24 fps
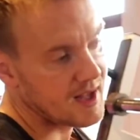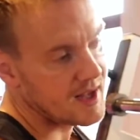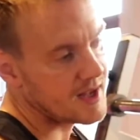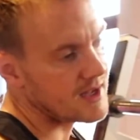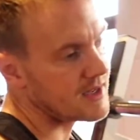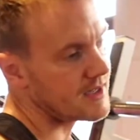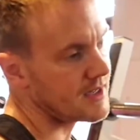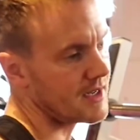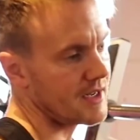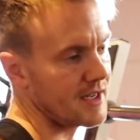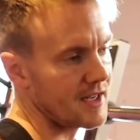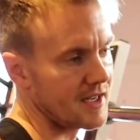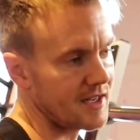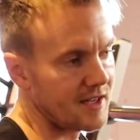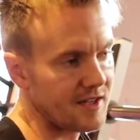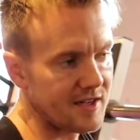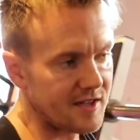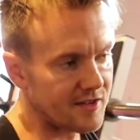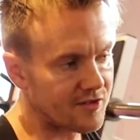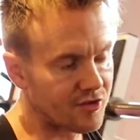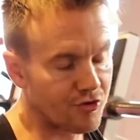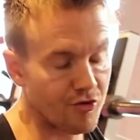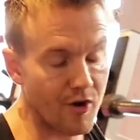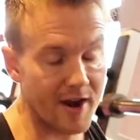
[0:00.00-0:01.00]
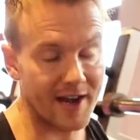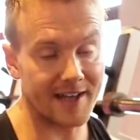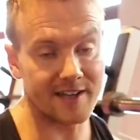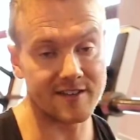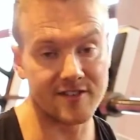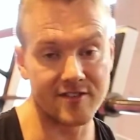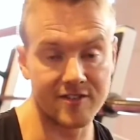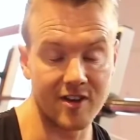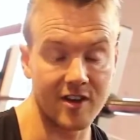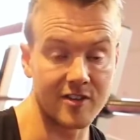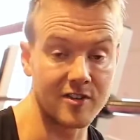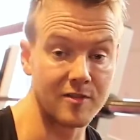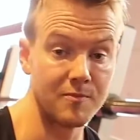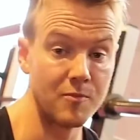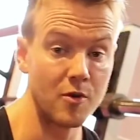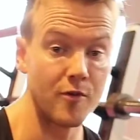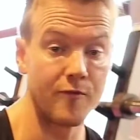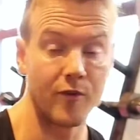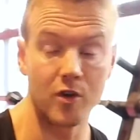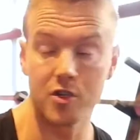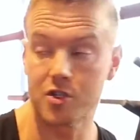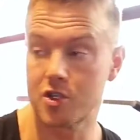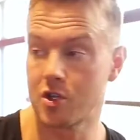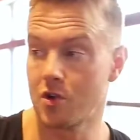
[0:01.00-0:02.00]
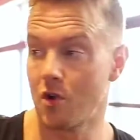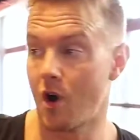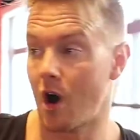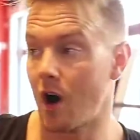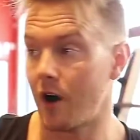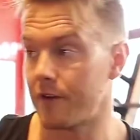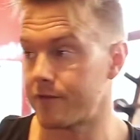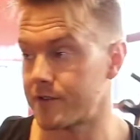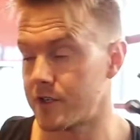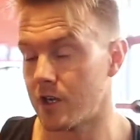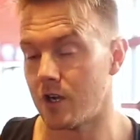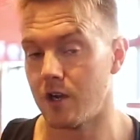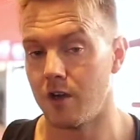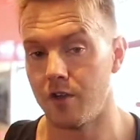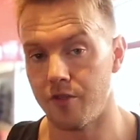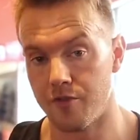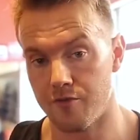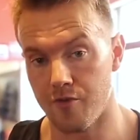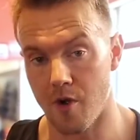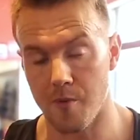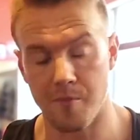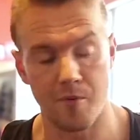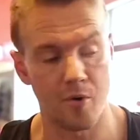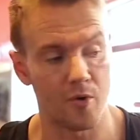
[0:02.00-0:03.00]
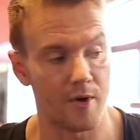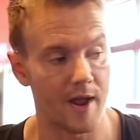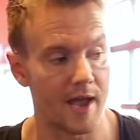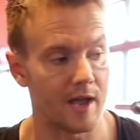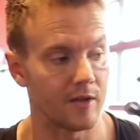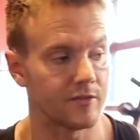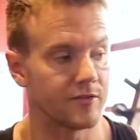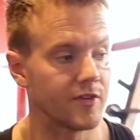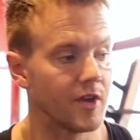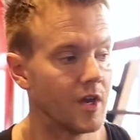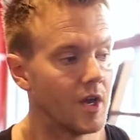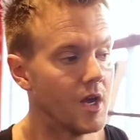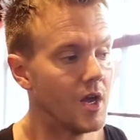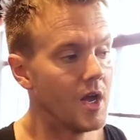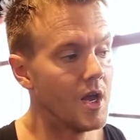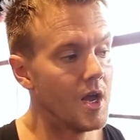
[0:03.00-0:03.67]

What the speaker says: it's a great exercise to move on to after the rope pull downs.